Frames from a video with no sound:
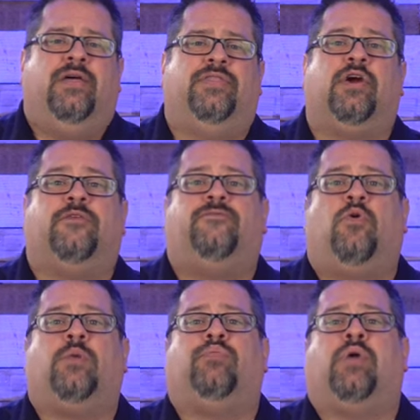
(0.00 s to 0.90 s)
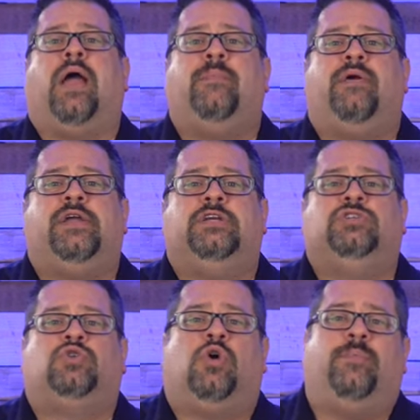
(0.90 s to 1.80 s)
There are 4 primary
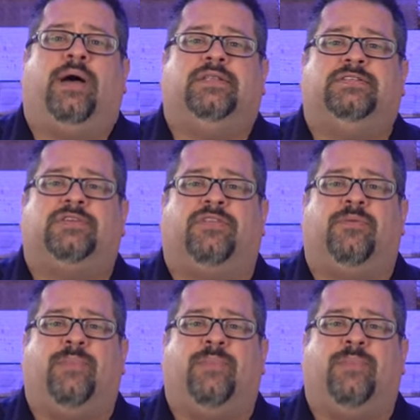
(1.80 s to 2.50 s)
control buttons on the